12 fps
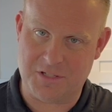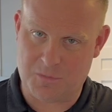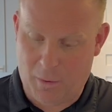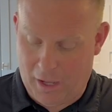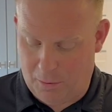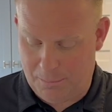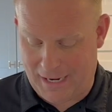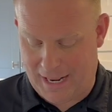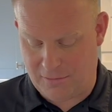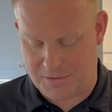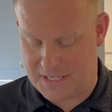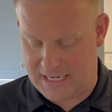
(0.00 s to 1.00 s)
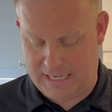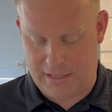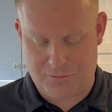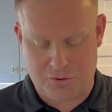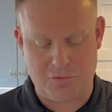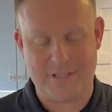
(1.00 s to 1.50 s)
well, but I don't see any
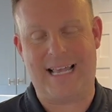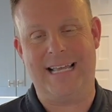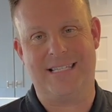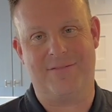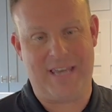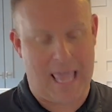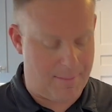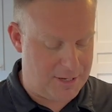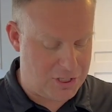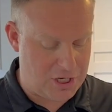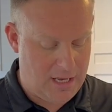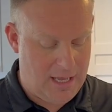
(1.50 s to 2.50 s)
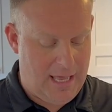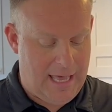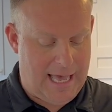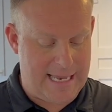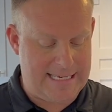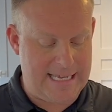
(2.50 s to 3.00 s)
true signs of damage.
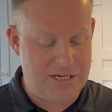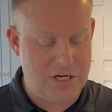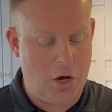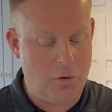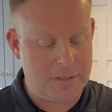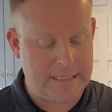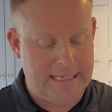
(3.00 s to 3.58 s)
I did note,